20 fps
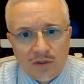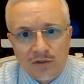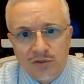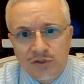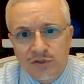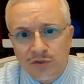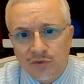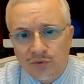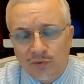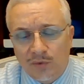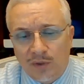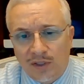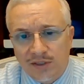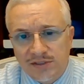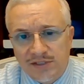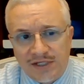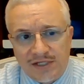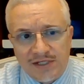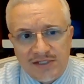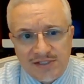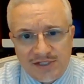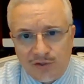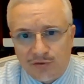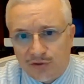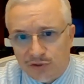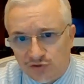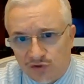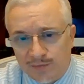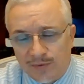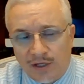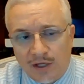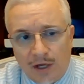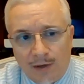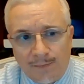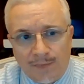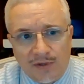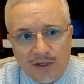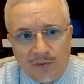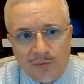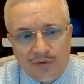to TDC, or the Dreaming
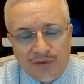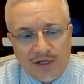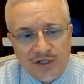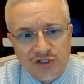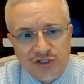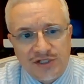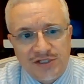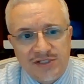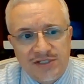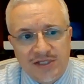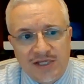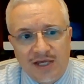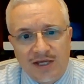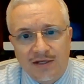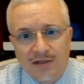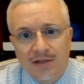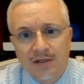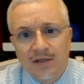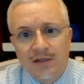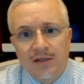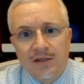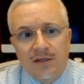Company, with Hygeia Skin,